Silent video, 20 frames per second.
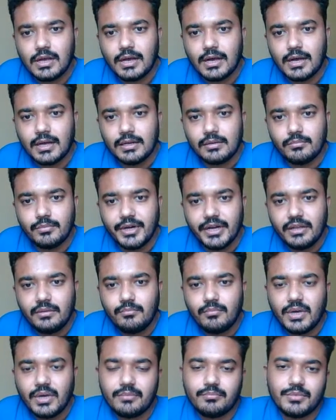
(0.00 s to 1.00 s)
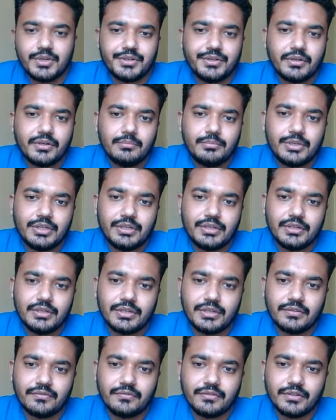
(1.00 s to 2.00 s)
I'll bring my bishop here
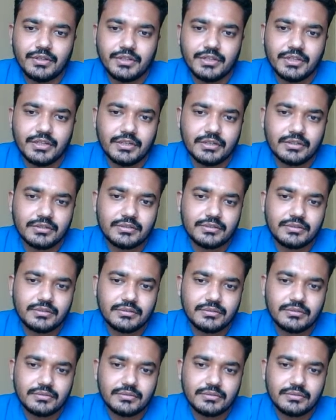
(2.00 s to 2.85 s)
if he takes.